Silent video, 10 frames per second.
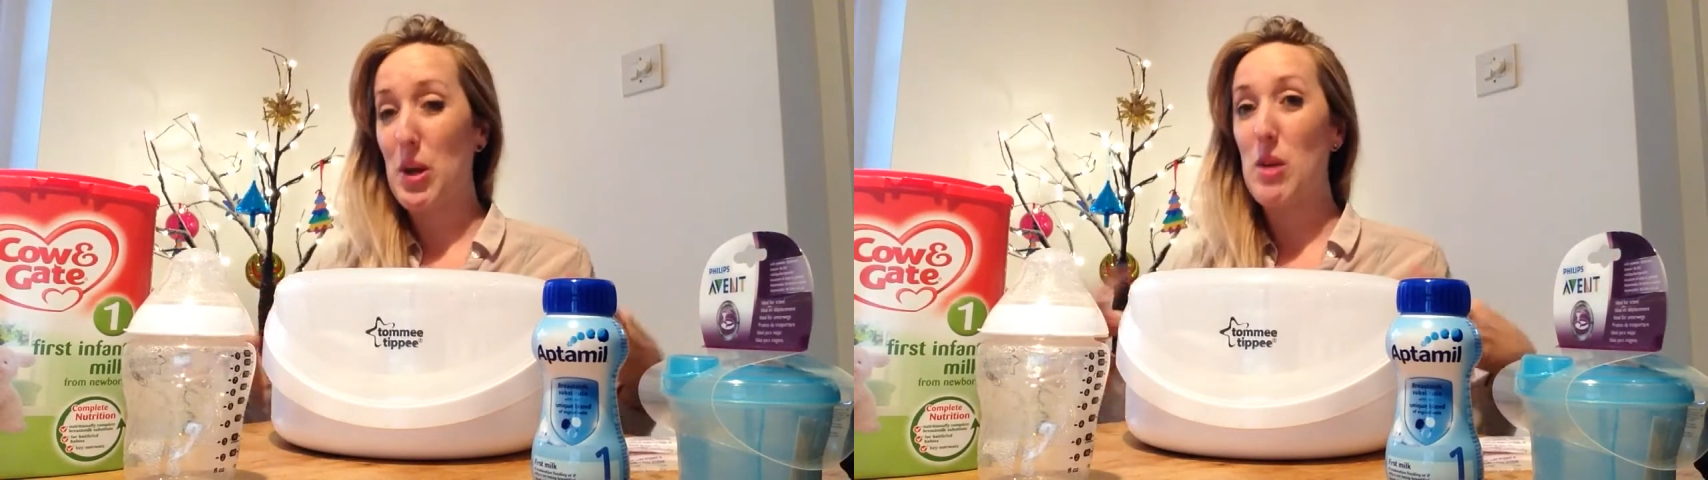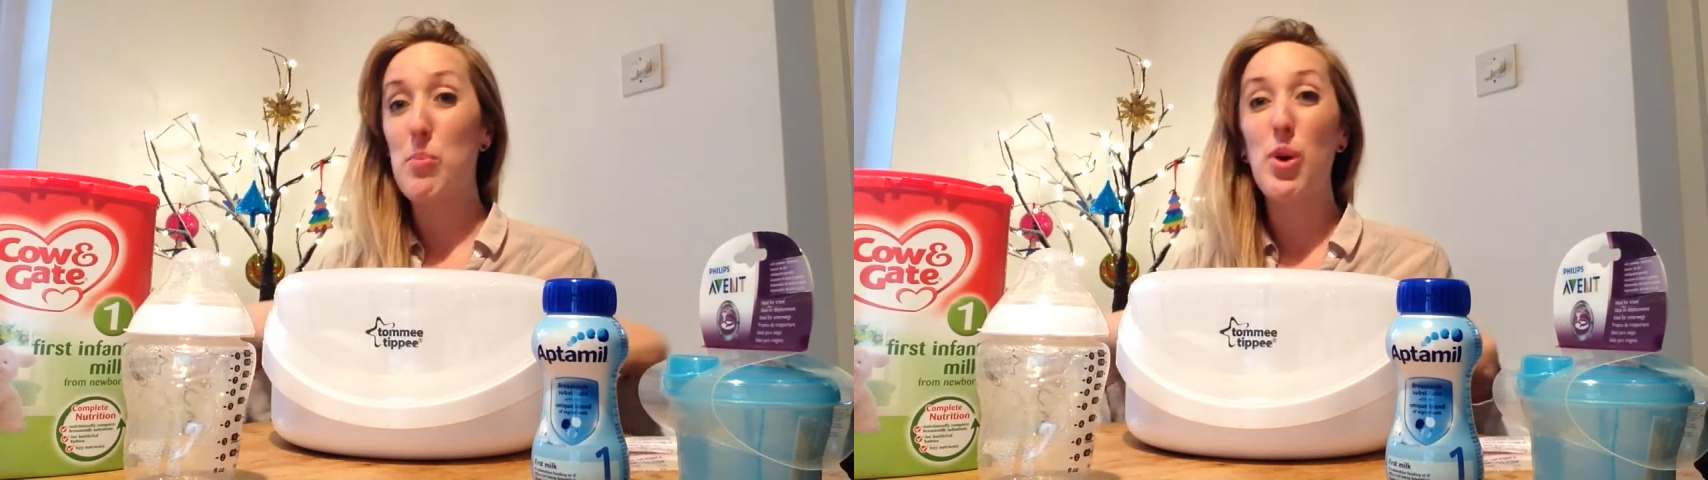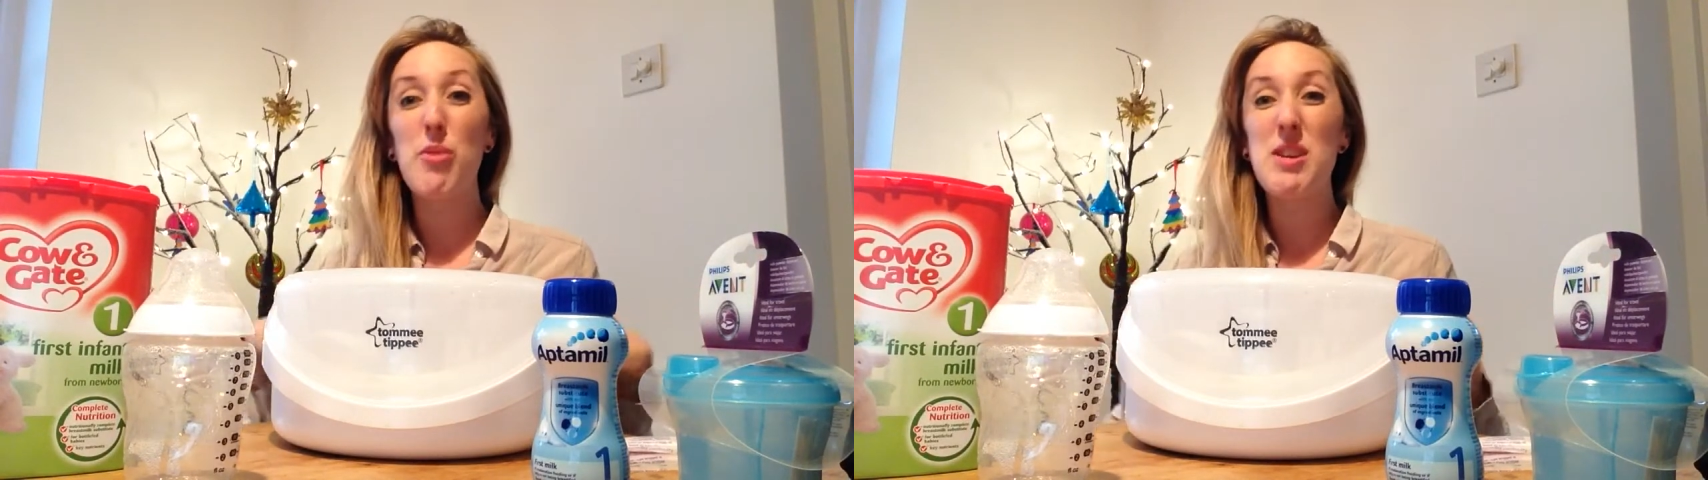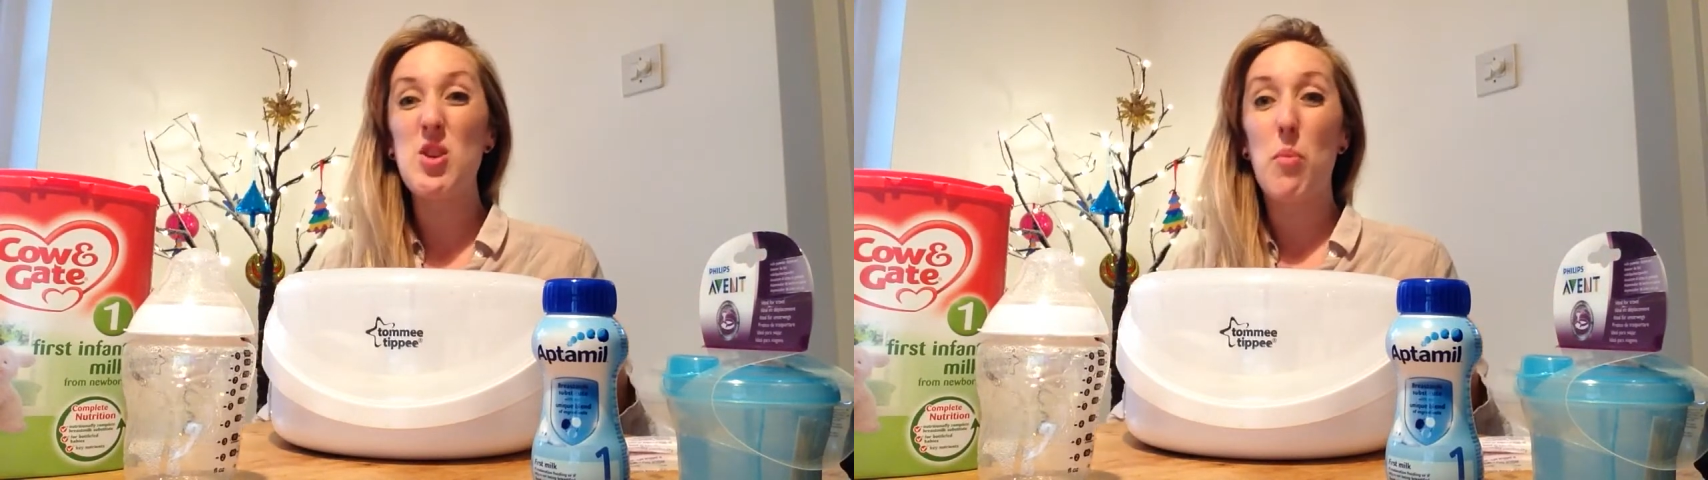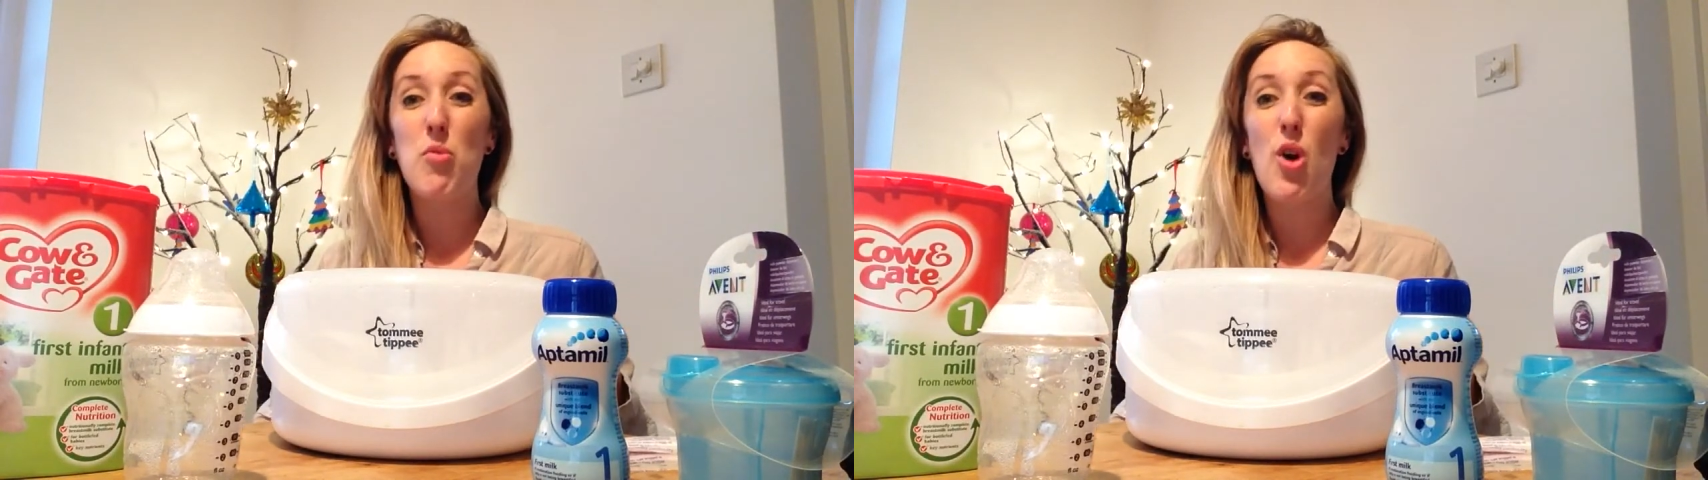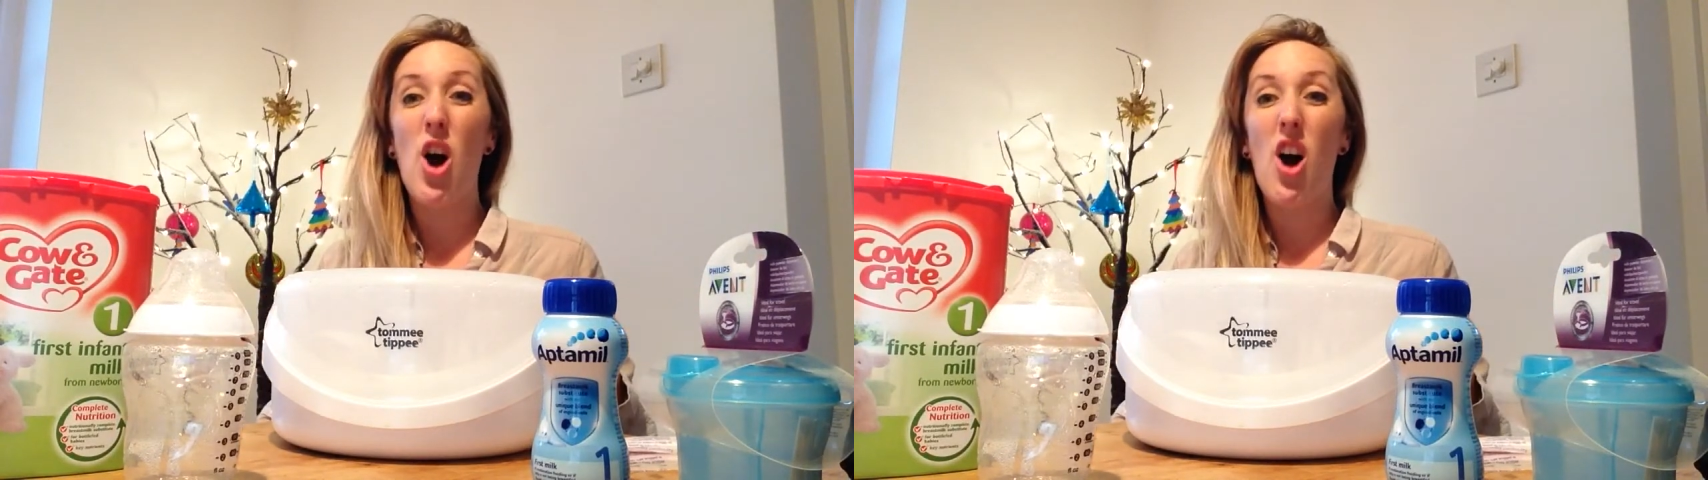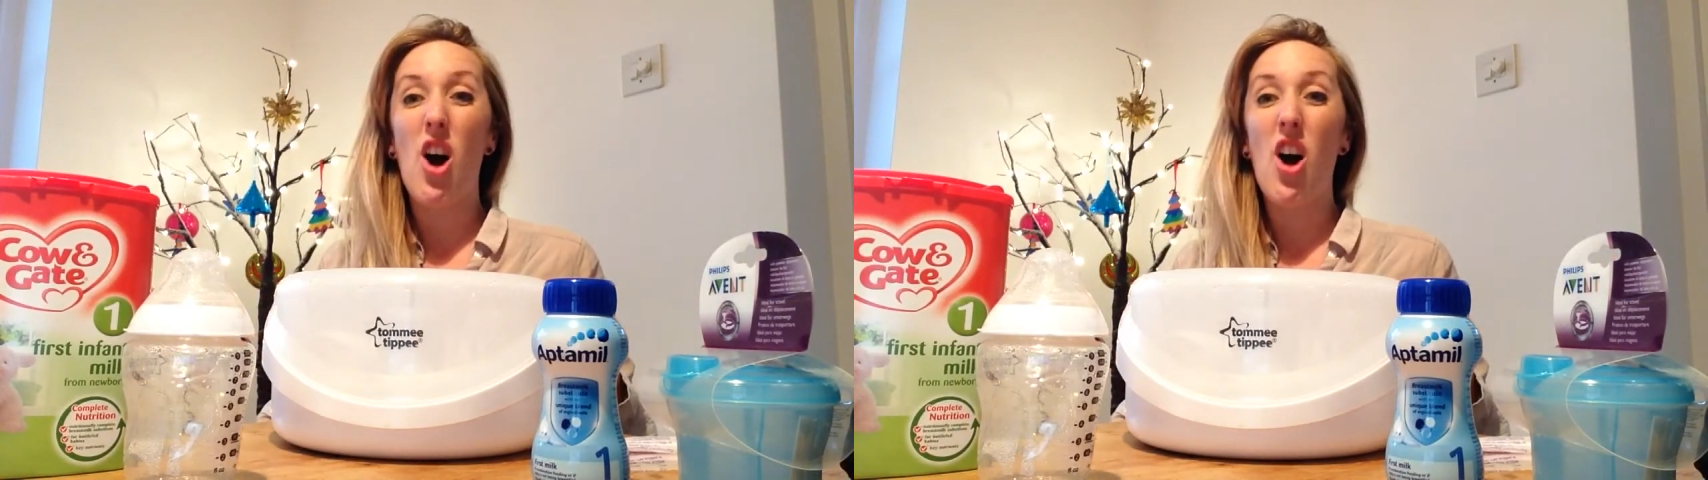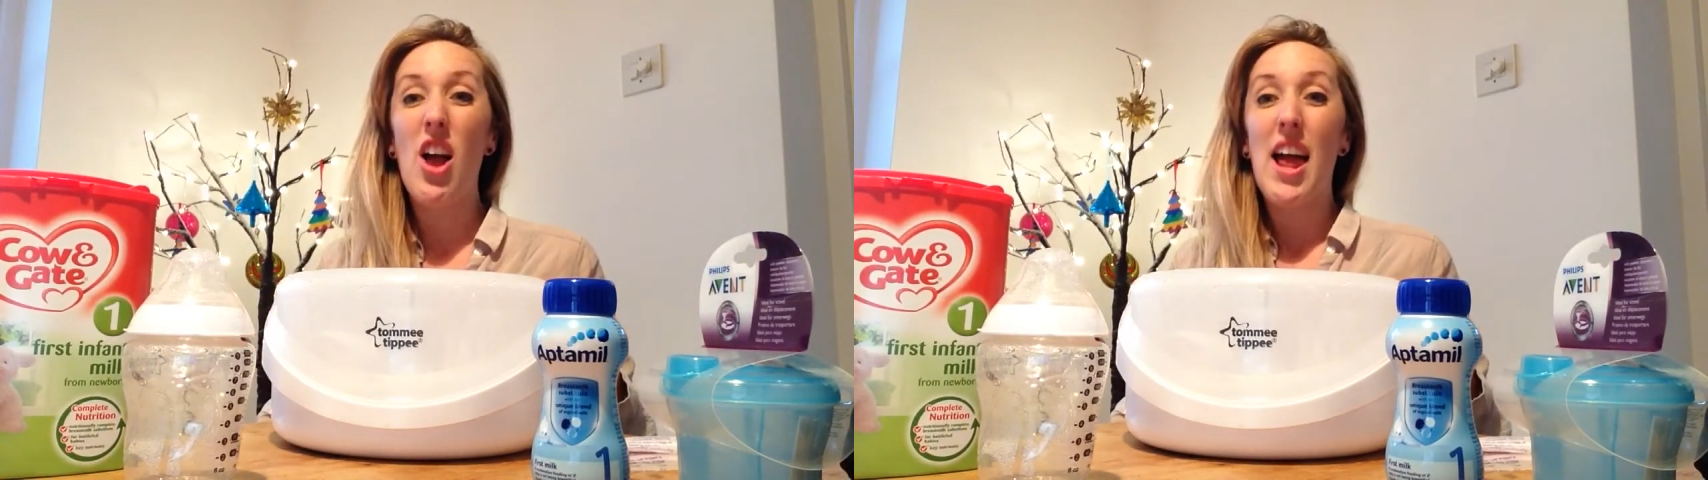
but you put them in your bra